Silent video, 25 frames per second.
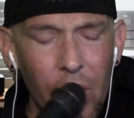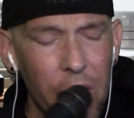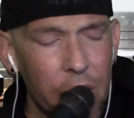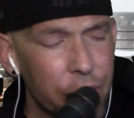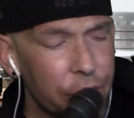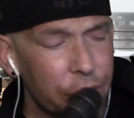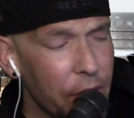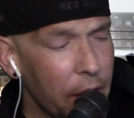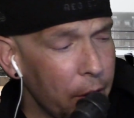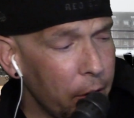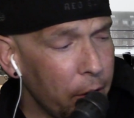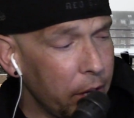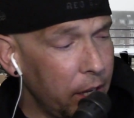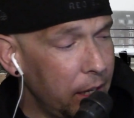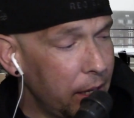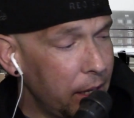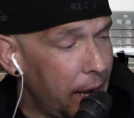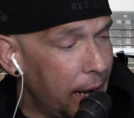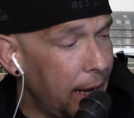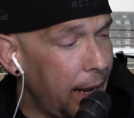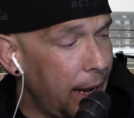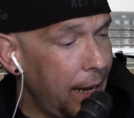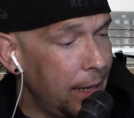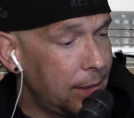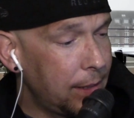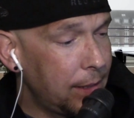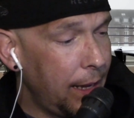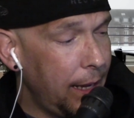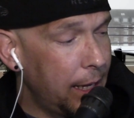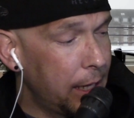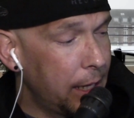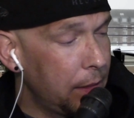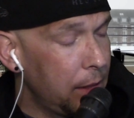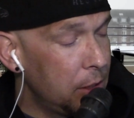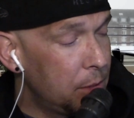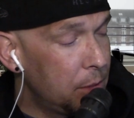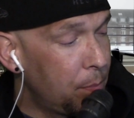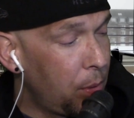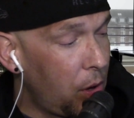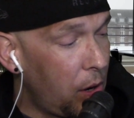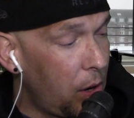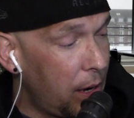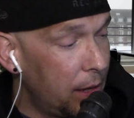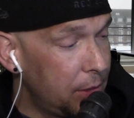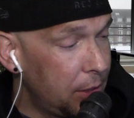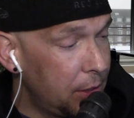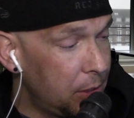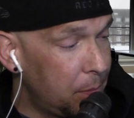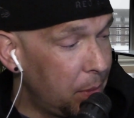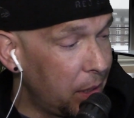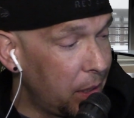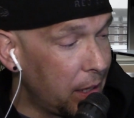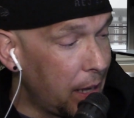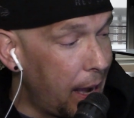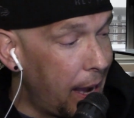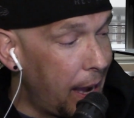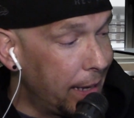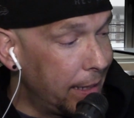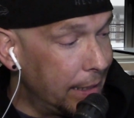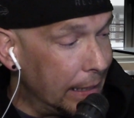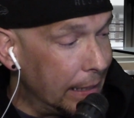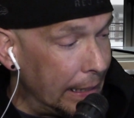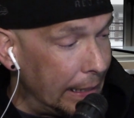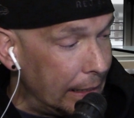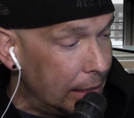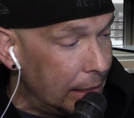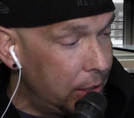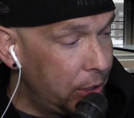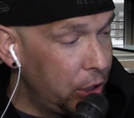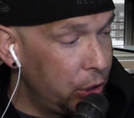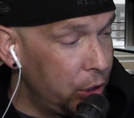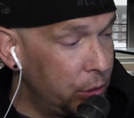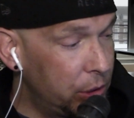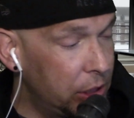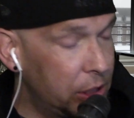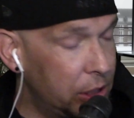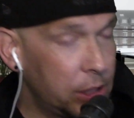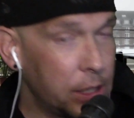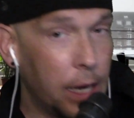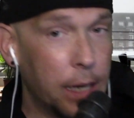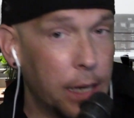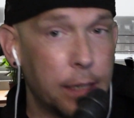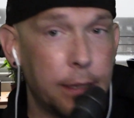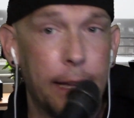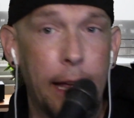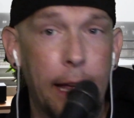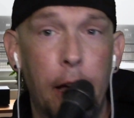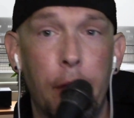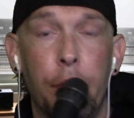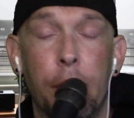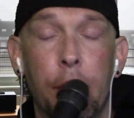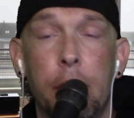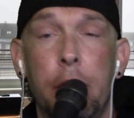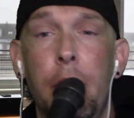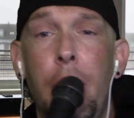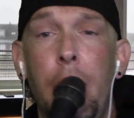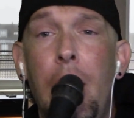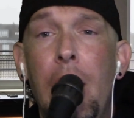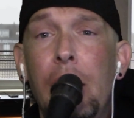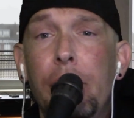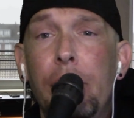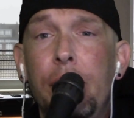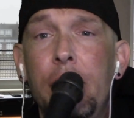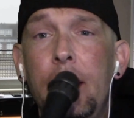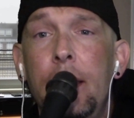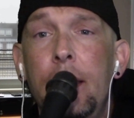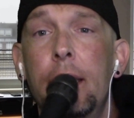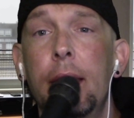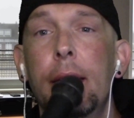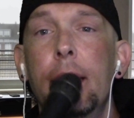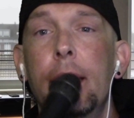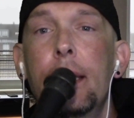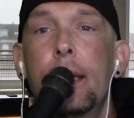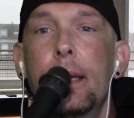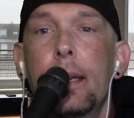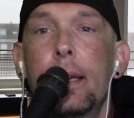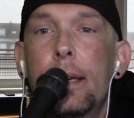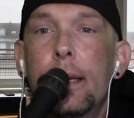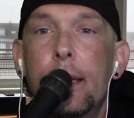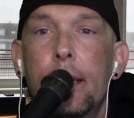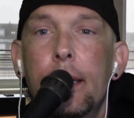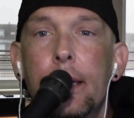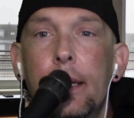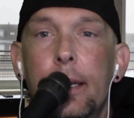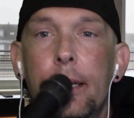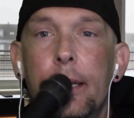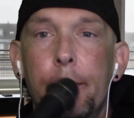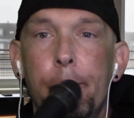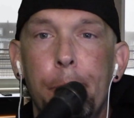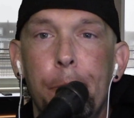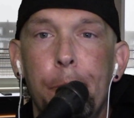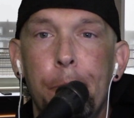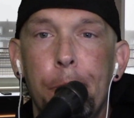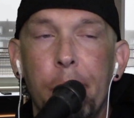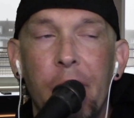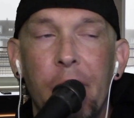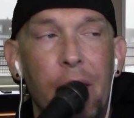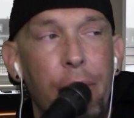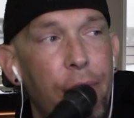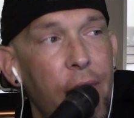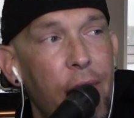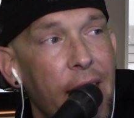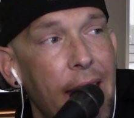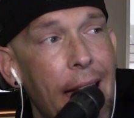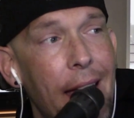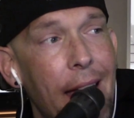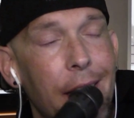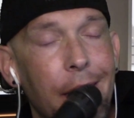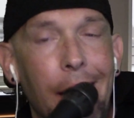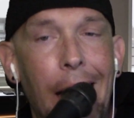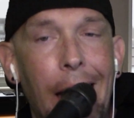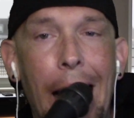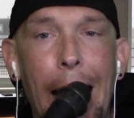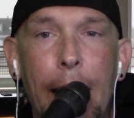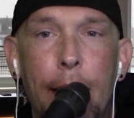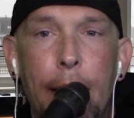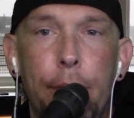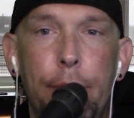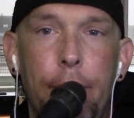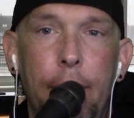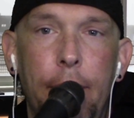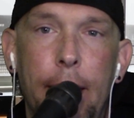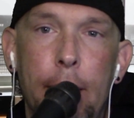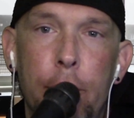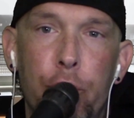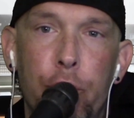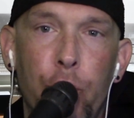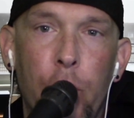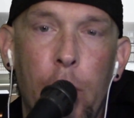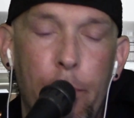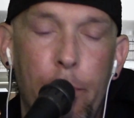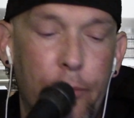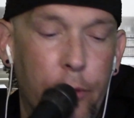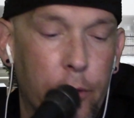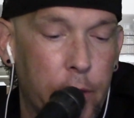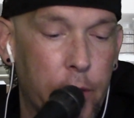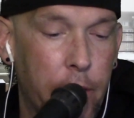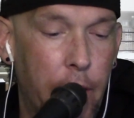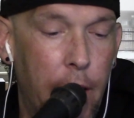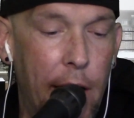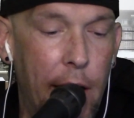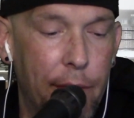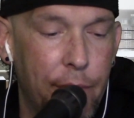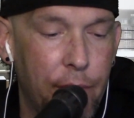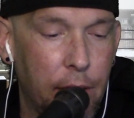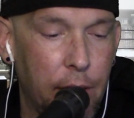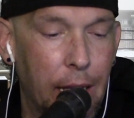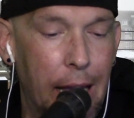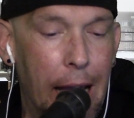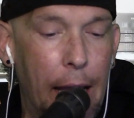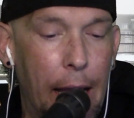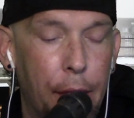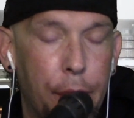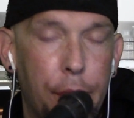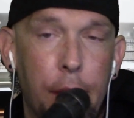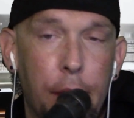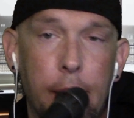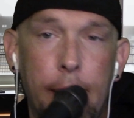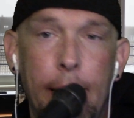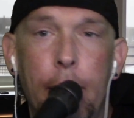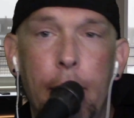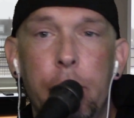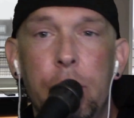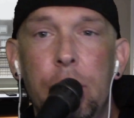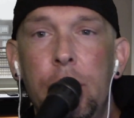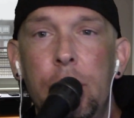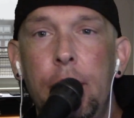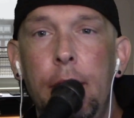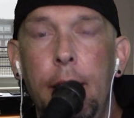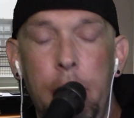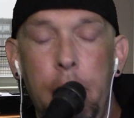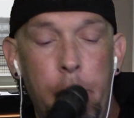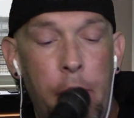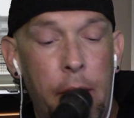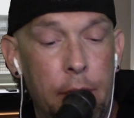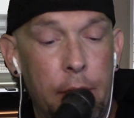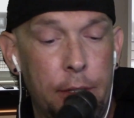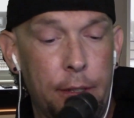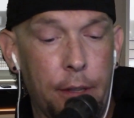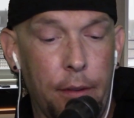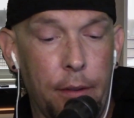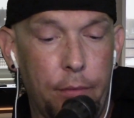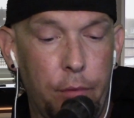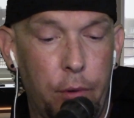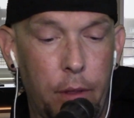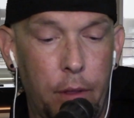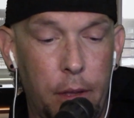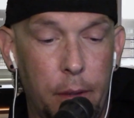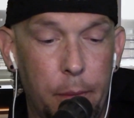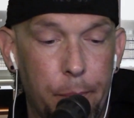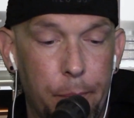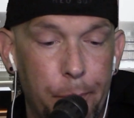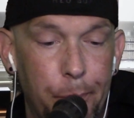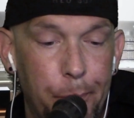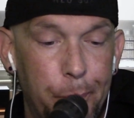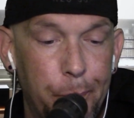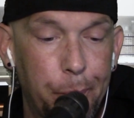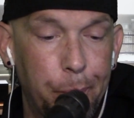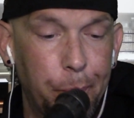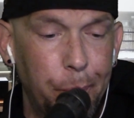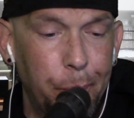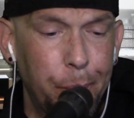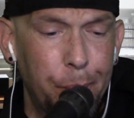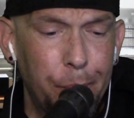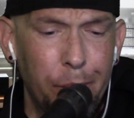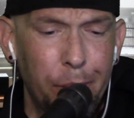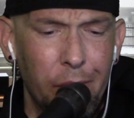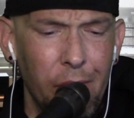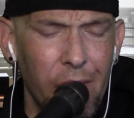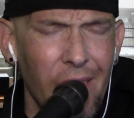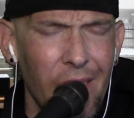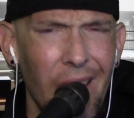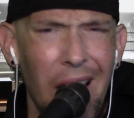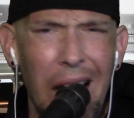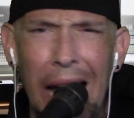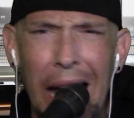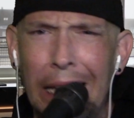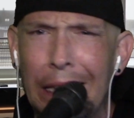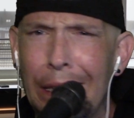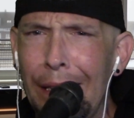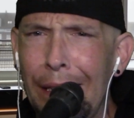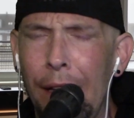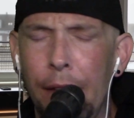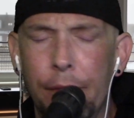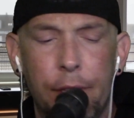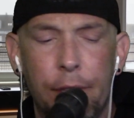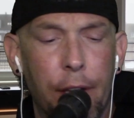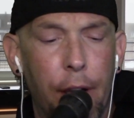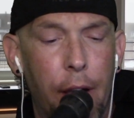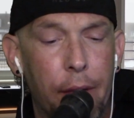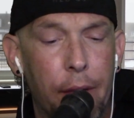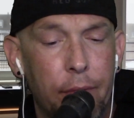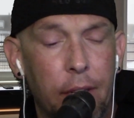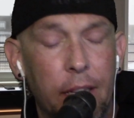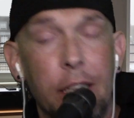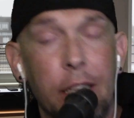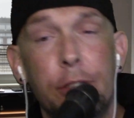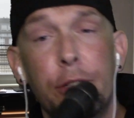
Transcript: Sorry, I hate taking these pauses, but I need to suck down the coffee. If they had an I V drip for coffee, I think I would stick myself with it. I love coffee.